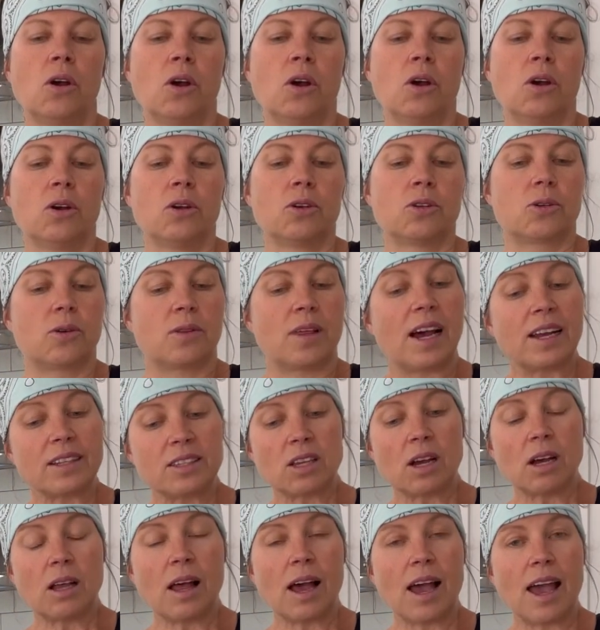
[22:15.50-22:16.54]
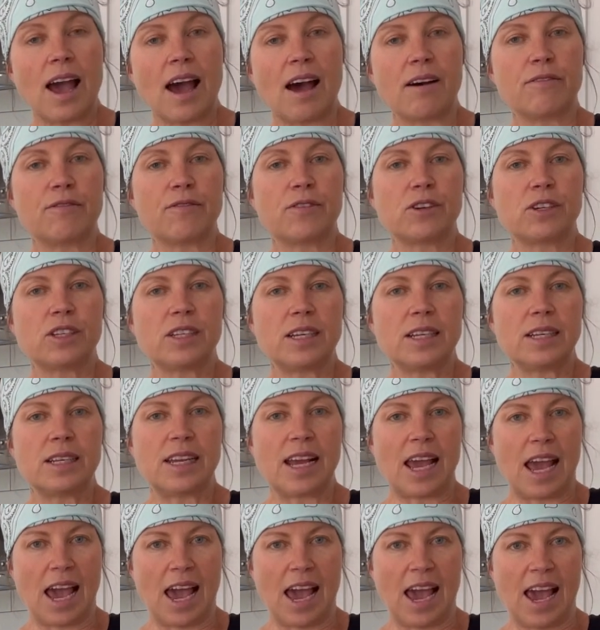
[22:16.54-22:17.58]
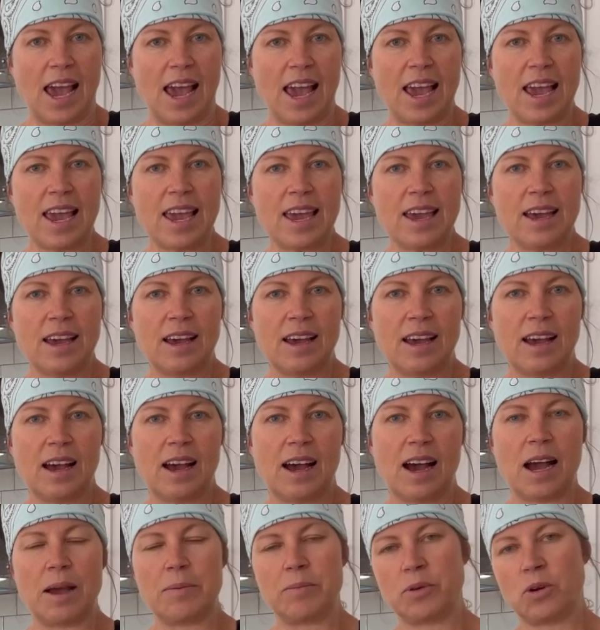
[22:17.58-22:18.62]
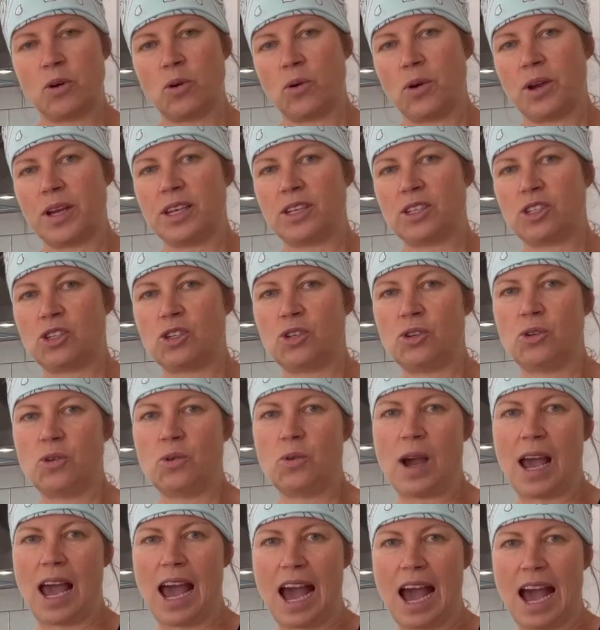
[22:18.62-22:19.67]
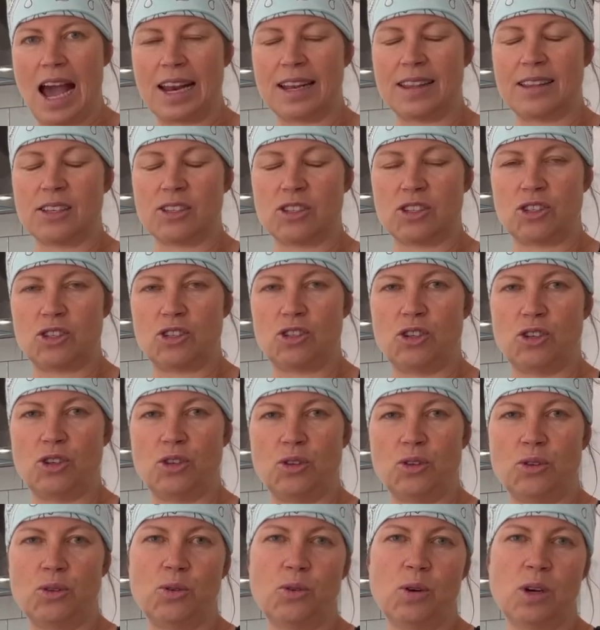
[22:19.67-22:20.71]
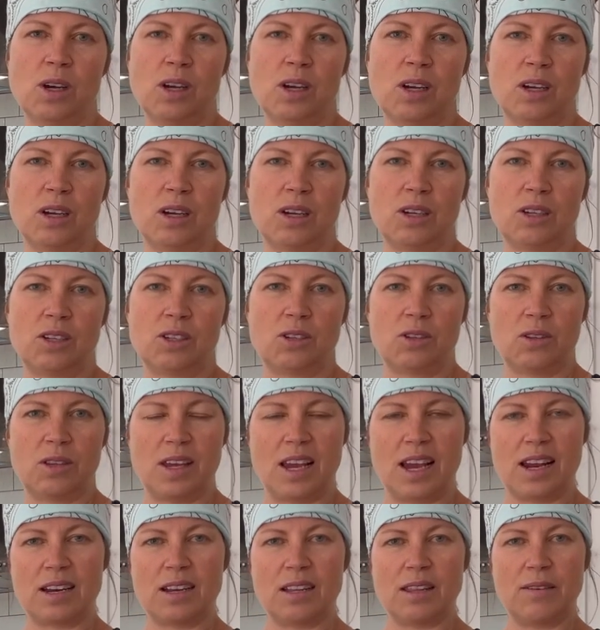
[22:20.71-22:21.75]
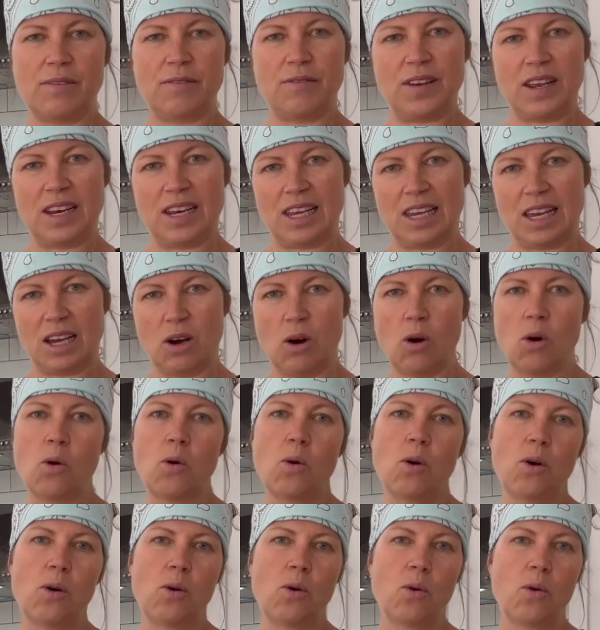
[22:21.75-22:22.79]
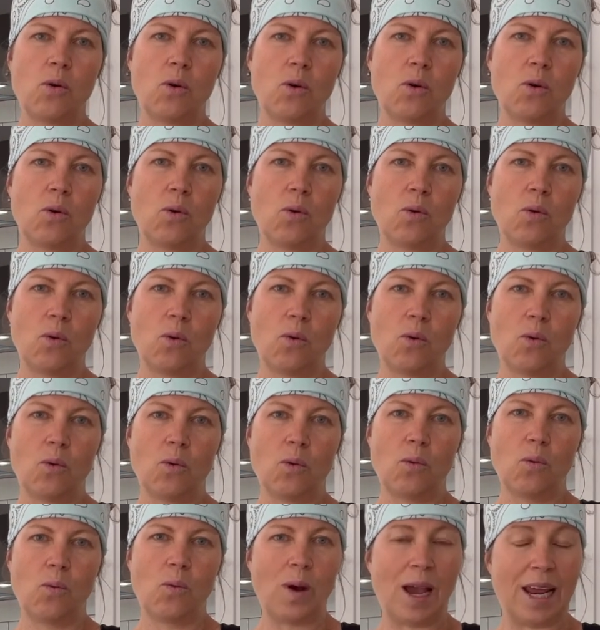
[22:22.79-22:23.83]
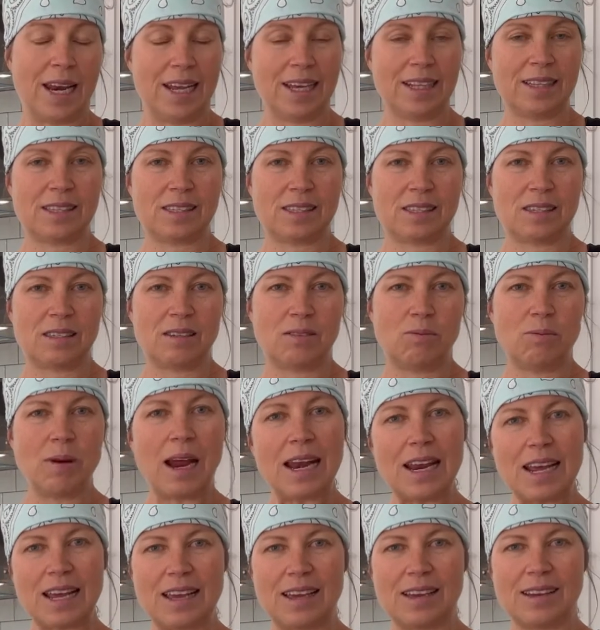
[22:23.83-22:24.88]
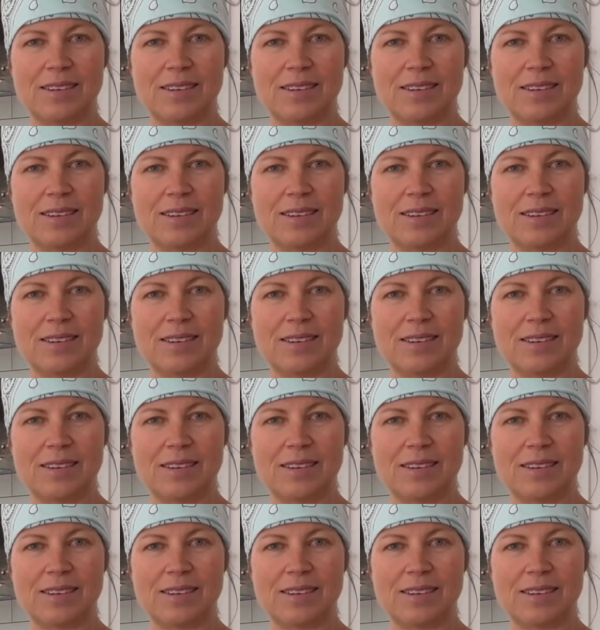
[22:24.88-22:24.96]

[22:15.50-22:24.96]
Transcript: So that's all I have for today. I'm going to add the stew to the end of the video when it's ready.